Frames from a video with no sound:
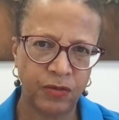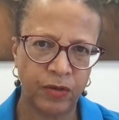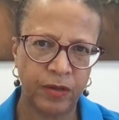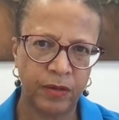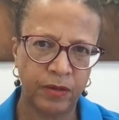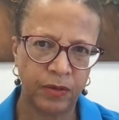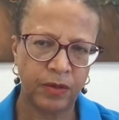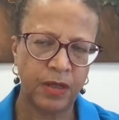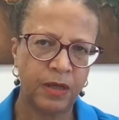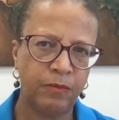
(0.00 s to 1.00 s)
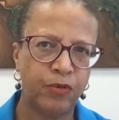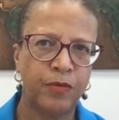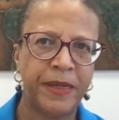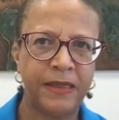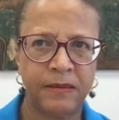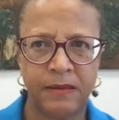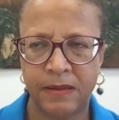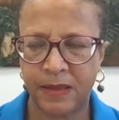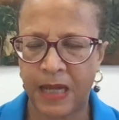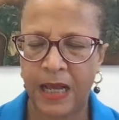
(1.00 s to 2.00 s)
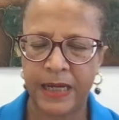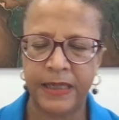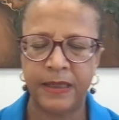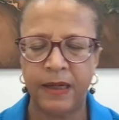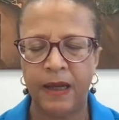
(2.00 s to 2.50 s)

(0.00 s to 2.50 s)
or the probate side,